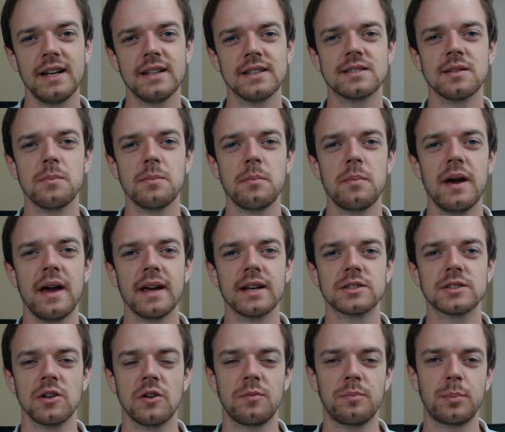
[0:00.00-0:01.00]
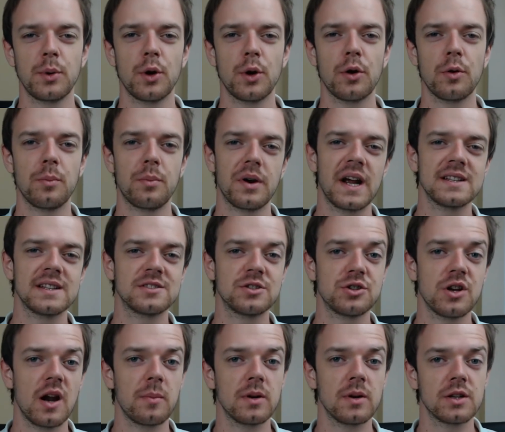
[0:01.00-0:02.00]
It is a mix of purebred
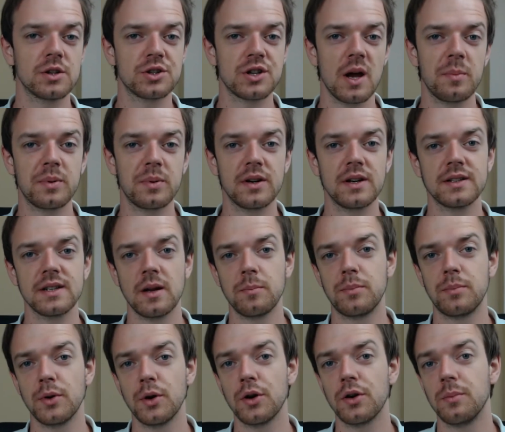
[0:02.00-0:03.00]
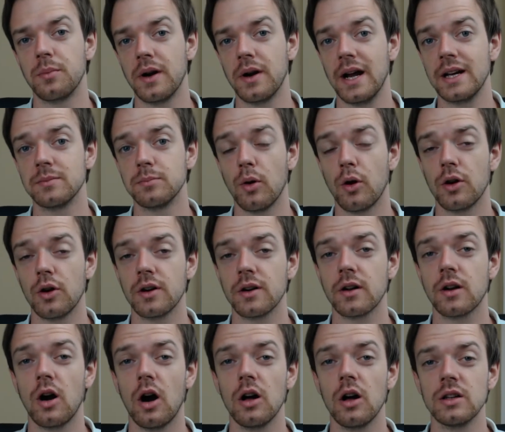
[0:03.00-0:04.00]
German Shepherd and purebred Border
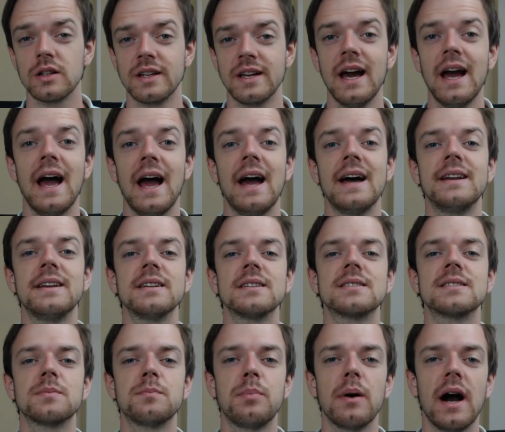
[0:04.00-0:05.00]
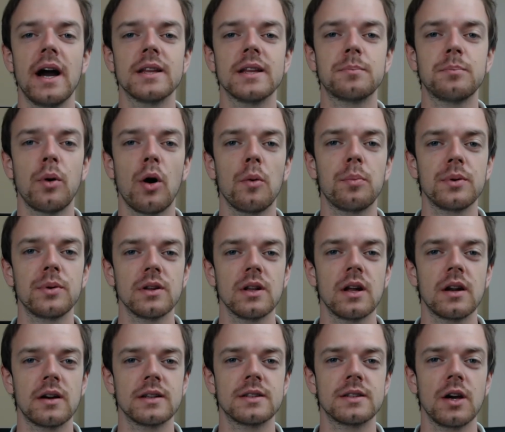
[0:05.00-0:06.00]
Collie, and despite
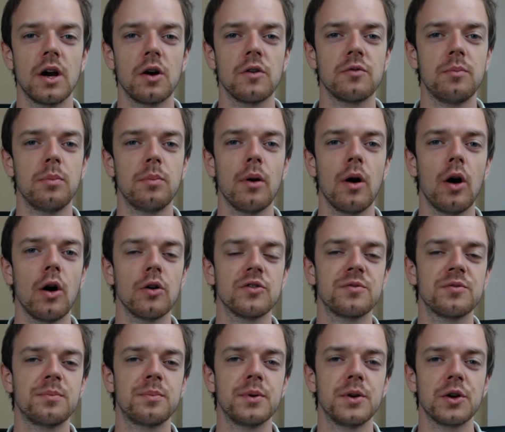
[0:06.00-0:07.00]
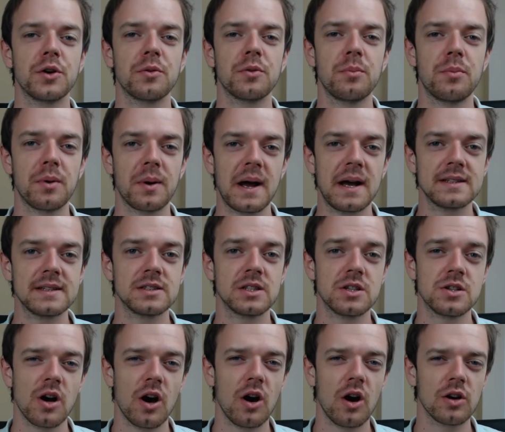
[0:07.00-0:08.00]
popularity of both
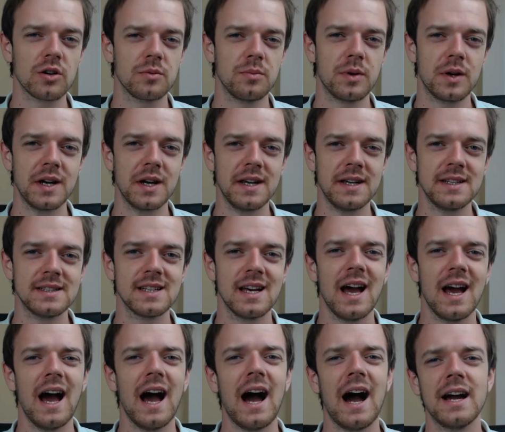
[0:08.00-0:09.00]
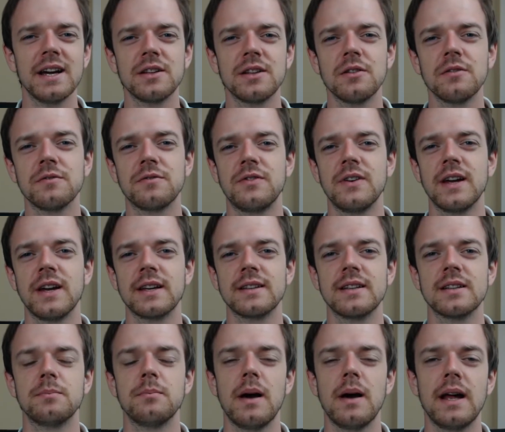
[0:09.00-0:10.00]
purebred dog breeds, I don't think
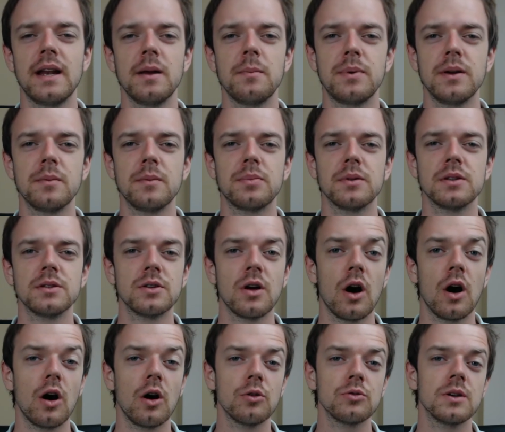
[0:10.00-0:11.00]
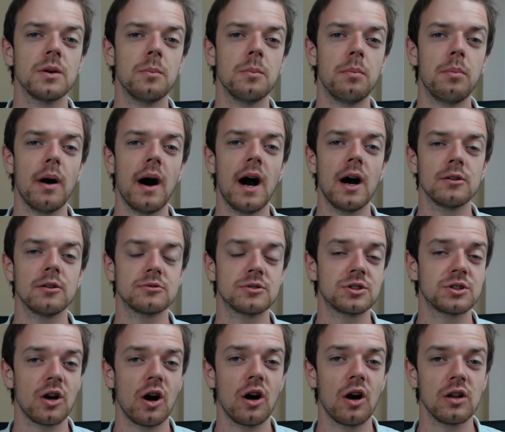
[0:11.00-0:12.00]
that many people know about
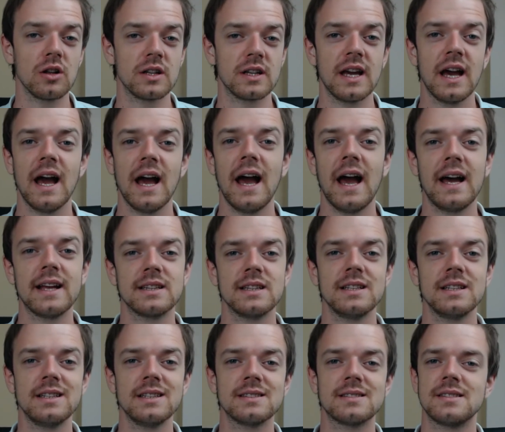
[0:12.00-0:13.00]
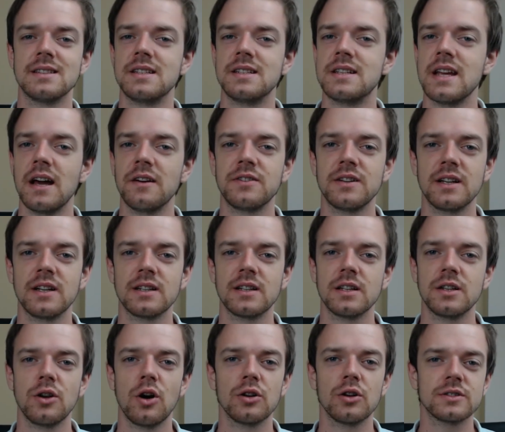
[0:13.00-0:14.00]
Sholly, at least
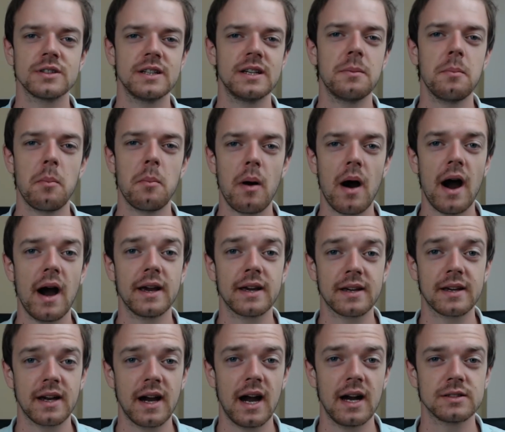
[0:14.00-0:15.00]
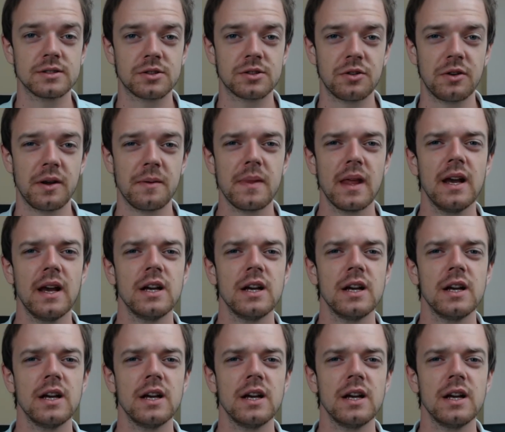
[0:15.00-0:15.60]
definitely not in my country.